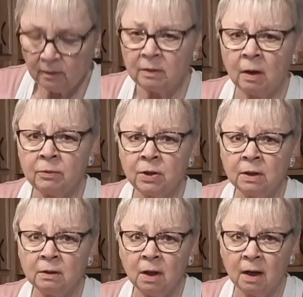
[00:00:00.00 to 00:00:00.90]
Now with
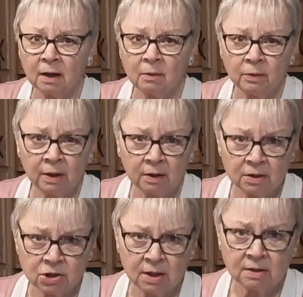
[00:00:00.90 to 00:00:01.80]
any luck, we're not going
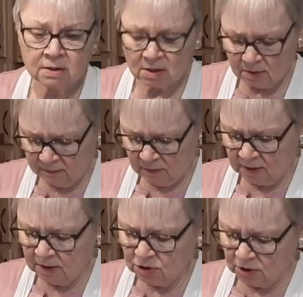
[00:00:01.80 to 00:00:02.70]
to shake this all over the
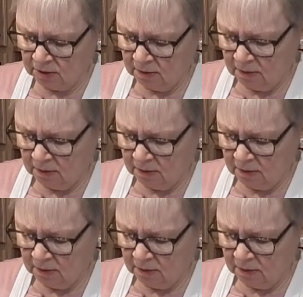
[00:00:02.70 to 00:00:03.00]
kitchen.